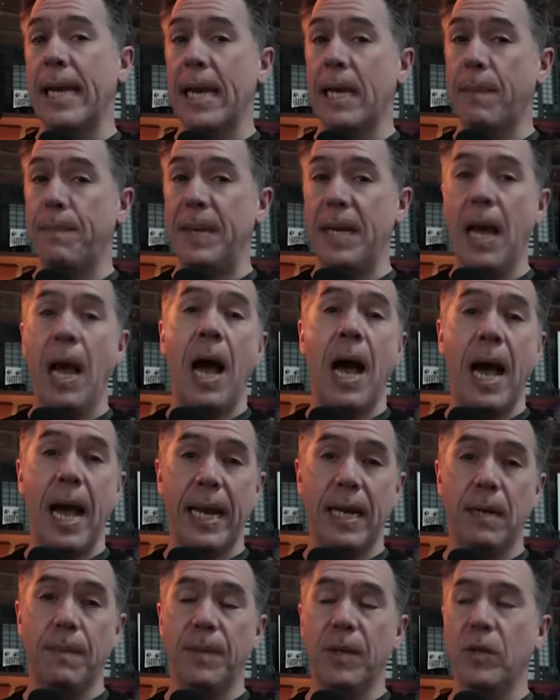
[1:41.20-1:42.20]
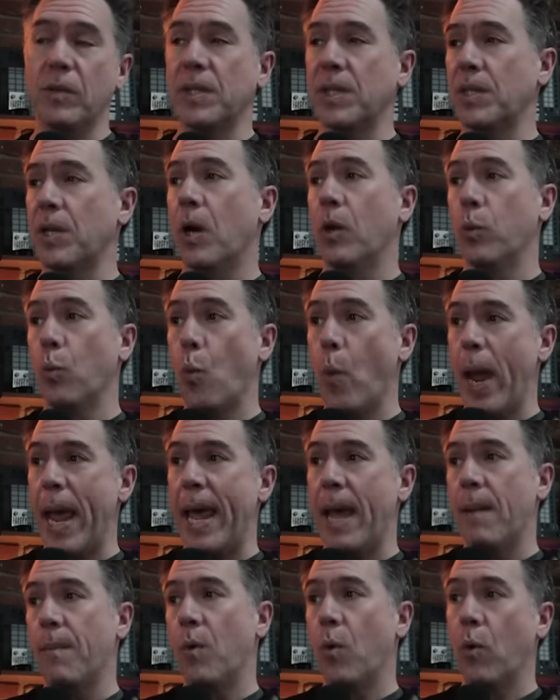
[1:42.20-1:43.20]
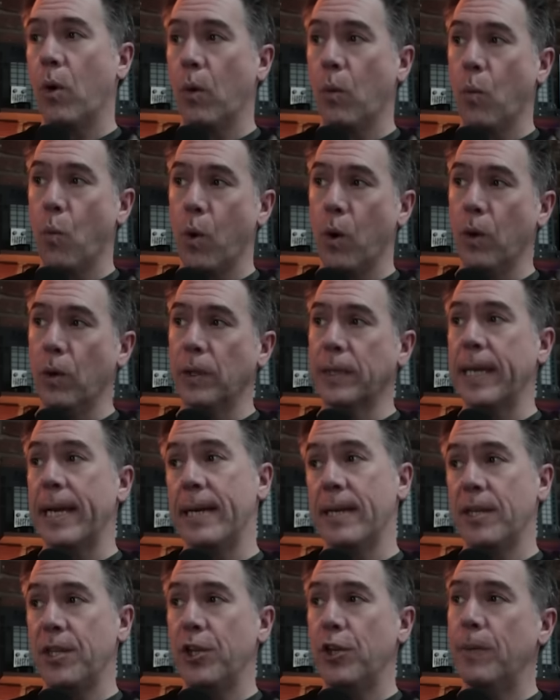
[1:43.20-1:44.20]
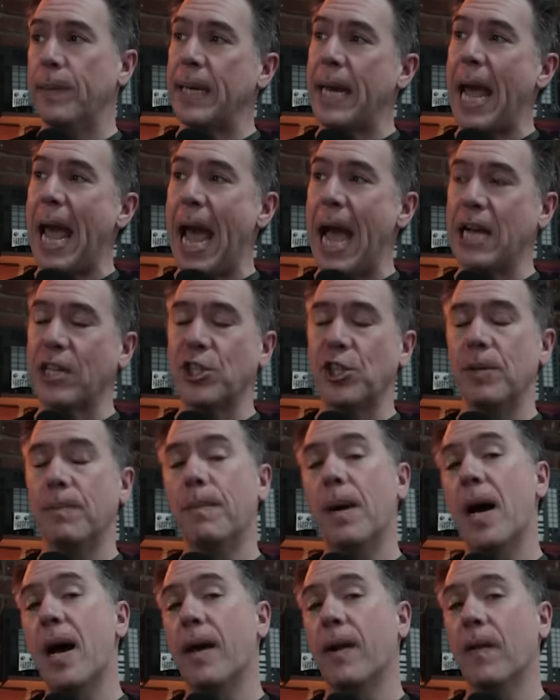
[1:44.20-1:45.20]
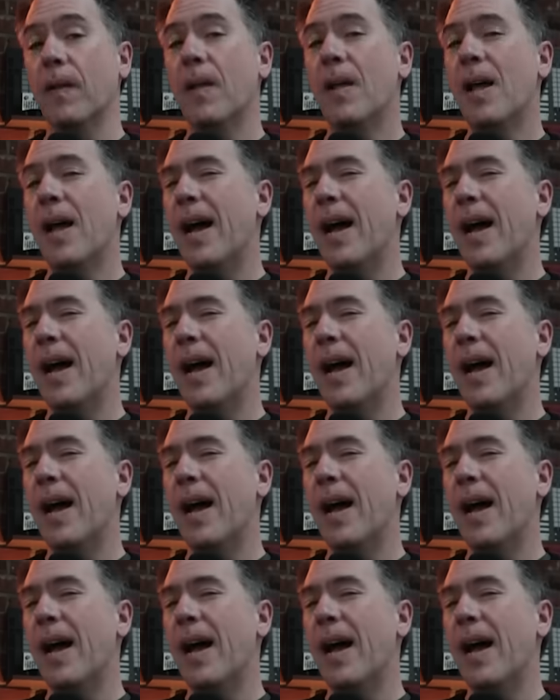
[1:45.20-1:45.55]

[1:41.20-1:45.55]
tech behind Muse is called WHAM or World and human action model.